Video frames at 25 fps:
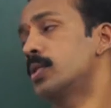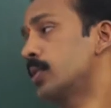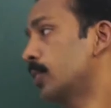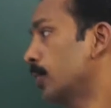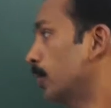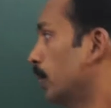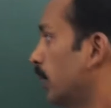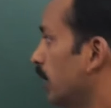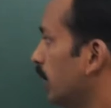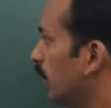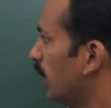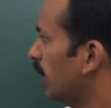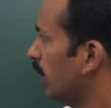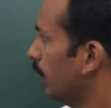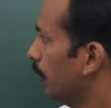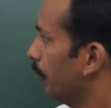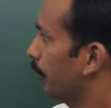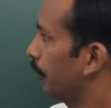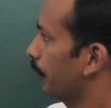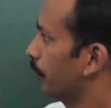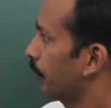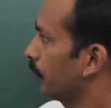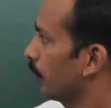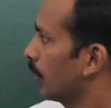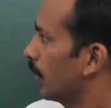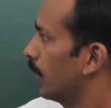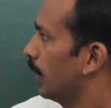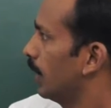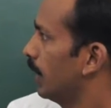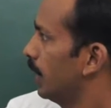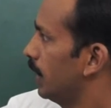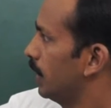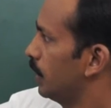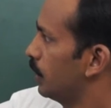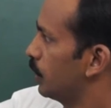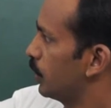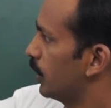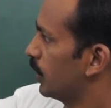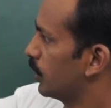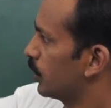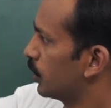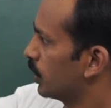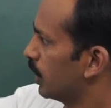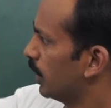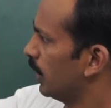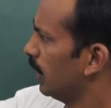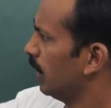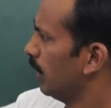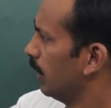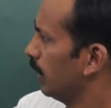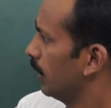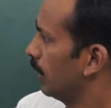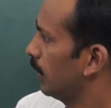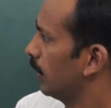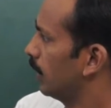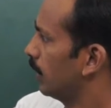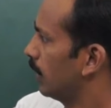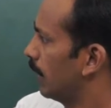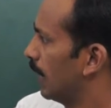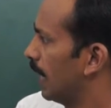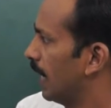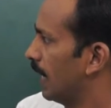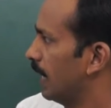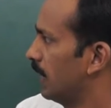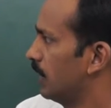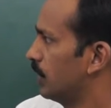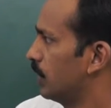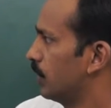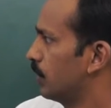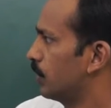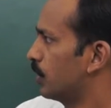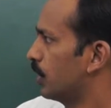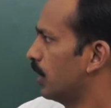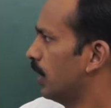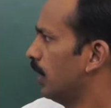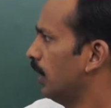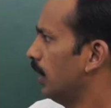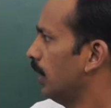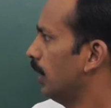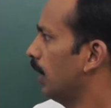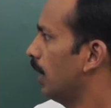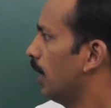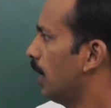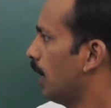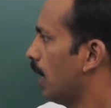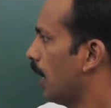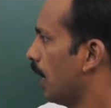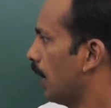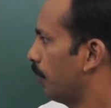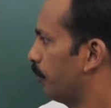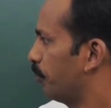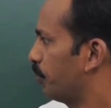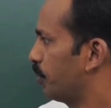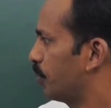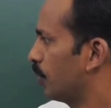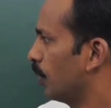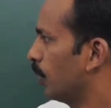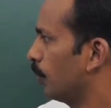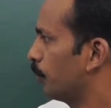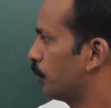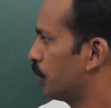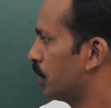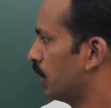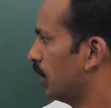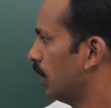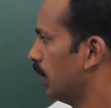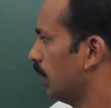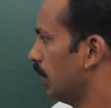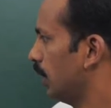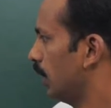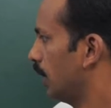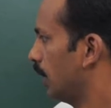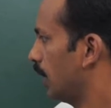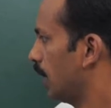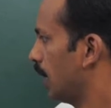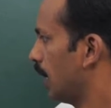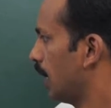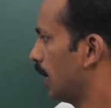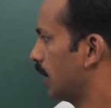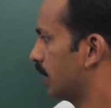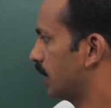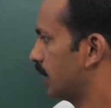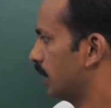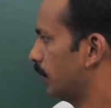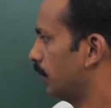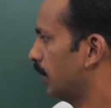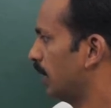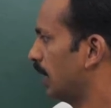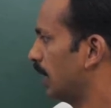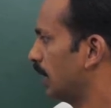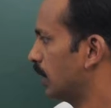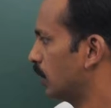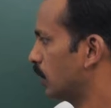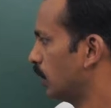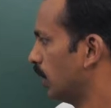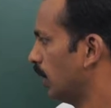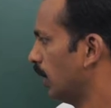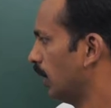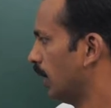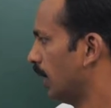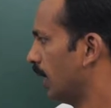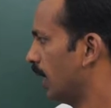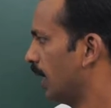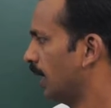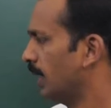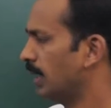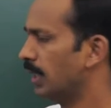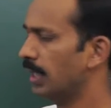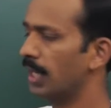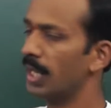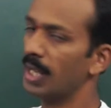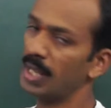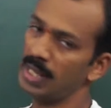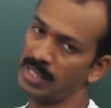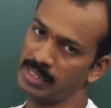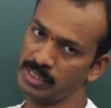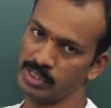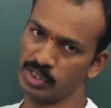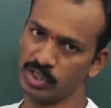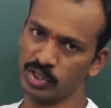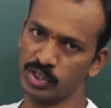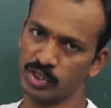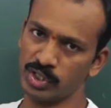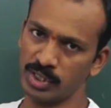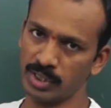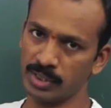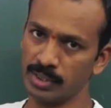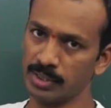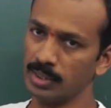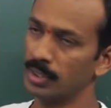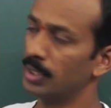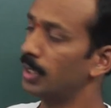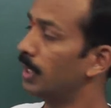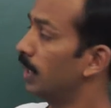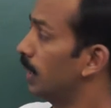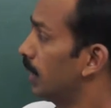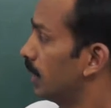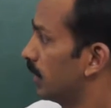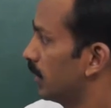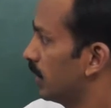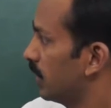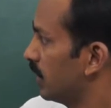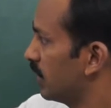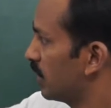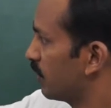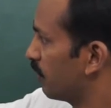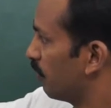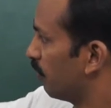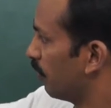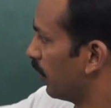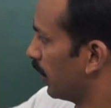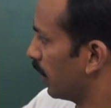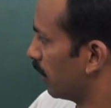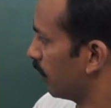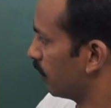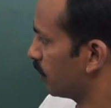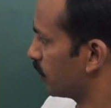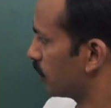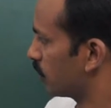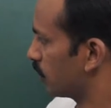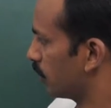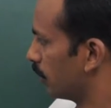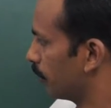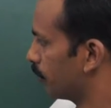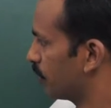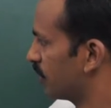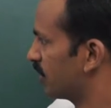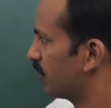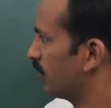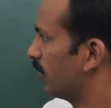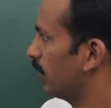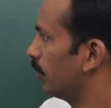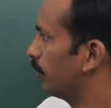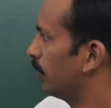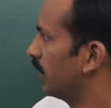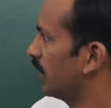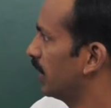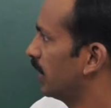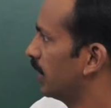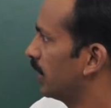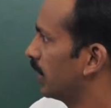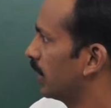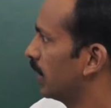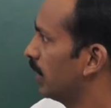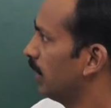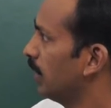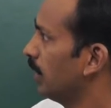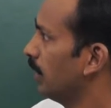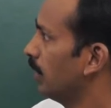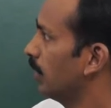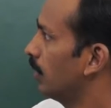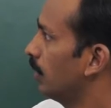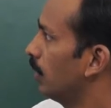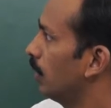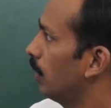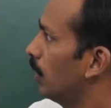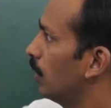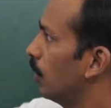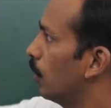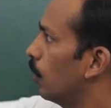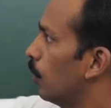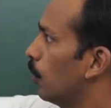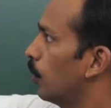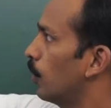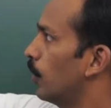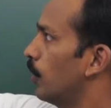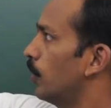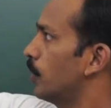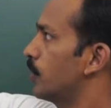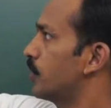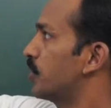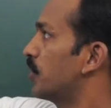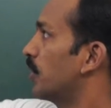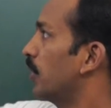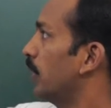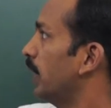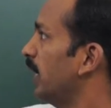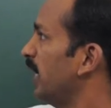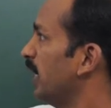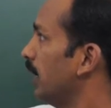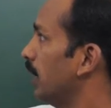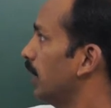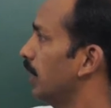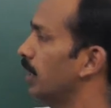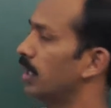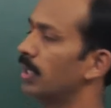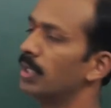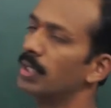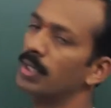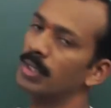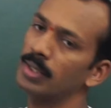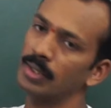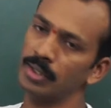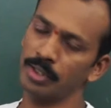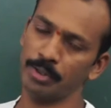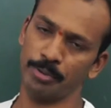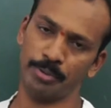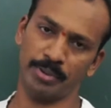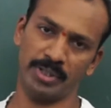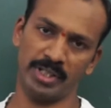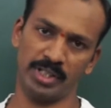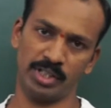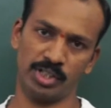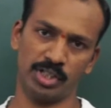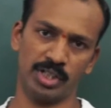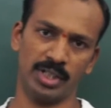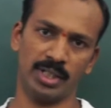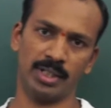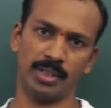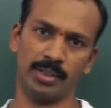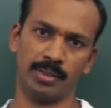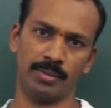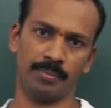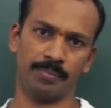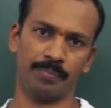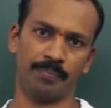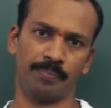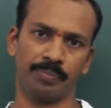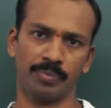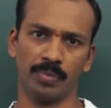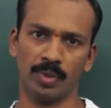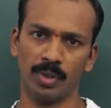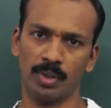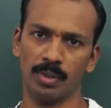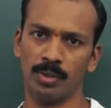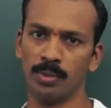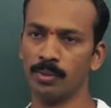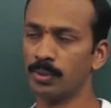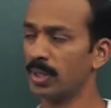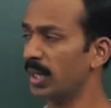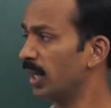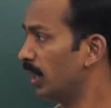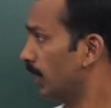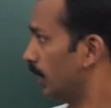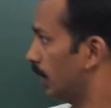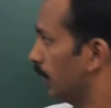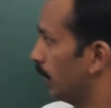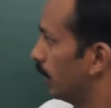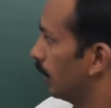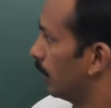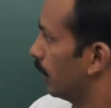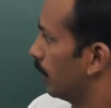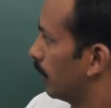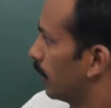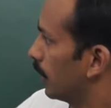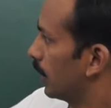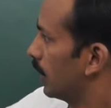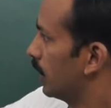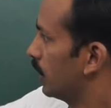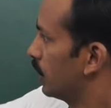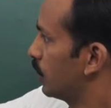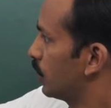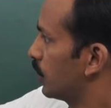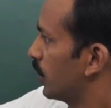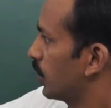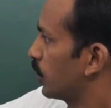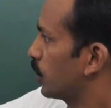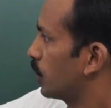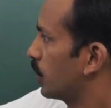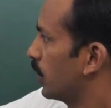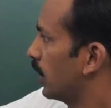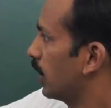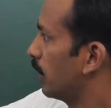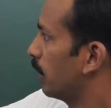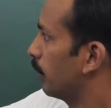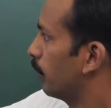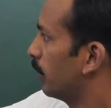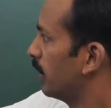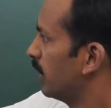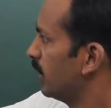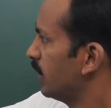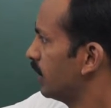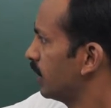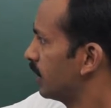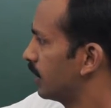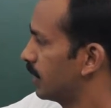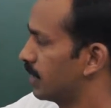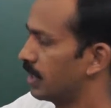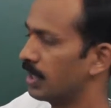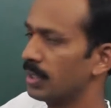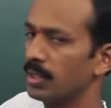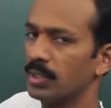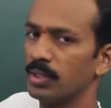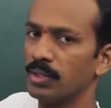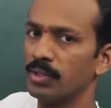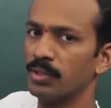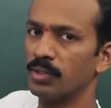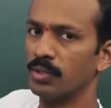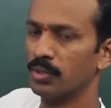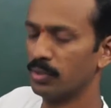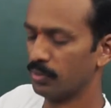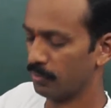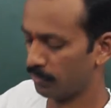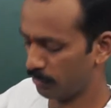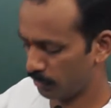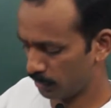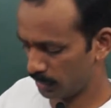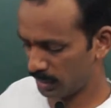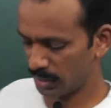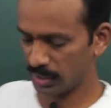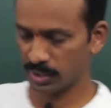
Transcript: So here, ingestion, digestion, absorption, assimilation and adhesion. These 5 steps will be there in holozoic nutrition. Okay, ingestion means food